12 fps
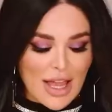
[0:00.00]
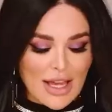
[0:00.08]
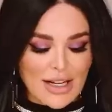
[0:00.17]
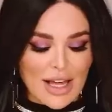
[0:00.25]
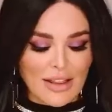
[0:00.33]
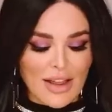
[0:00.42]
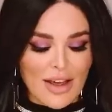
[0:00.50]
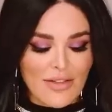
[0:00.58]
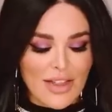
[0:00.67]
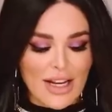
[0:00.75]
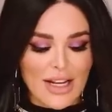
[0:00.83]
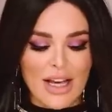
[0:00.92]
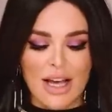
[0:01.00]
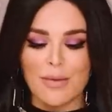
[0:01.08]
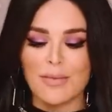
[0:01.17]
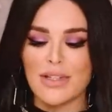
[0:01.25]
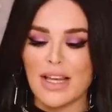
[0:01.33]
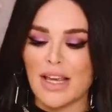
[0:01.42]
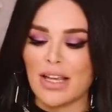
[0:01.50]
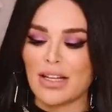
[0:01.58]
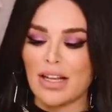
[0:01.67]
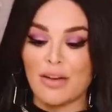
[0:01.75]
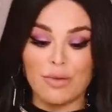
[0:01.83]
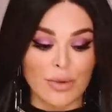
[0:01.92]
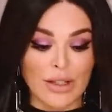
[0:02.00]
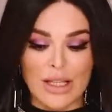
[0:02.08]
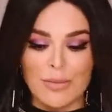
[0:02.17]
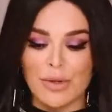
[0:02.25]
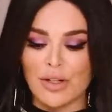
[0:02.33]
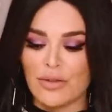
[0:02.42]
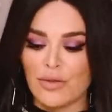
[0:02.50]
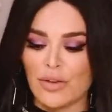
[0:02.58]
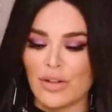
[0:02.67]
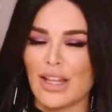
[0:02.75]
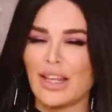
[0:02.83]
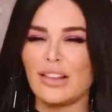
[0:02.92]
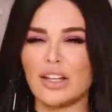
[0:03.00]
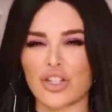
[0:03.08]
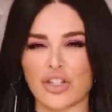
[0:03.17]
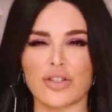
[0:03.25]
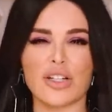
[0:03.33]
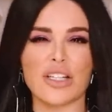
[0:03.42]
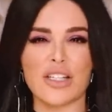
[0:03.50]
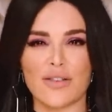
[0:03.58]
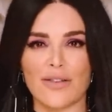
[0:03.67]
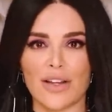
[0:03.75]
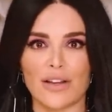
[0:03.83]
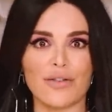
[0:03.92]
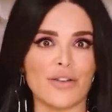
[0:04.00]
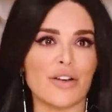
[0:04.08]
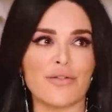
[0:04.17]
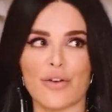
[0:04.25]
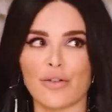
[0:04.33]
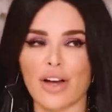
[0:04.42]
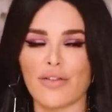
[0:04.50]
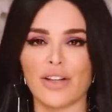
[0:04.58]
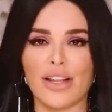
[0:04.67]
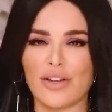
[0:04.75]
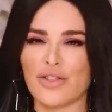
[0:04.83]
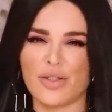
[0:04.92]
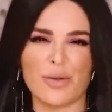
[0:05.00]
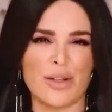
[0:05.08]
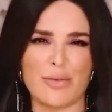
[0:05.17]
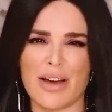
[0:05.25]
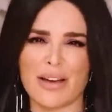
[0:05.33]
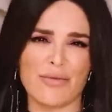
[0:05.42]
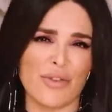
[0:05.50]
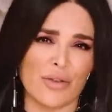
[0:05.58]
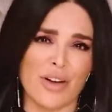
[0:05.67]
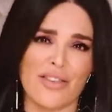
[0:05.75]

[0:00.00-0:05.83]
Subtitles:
And I love that it comes in a really beautiful, like luxurious feel for a phone cover. Like usually when you buy phone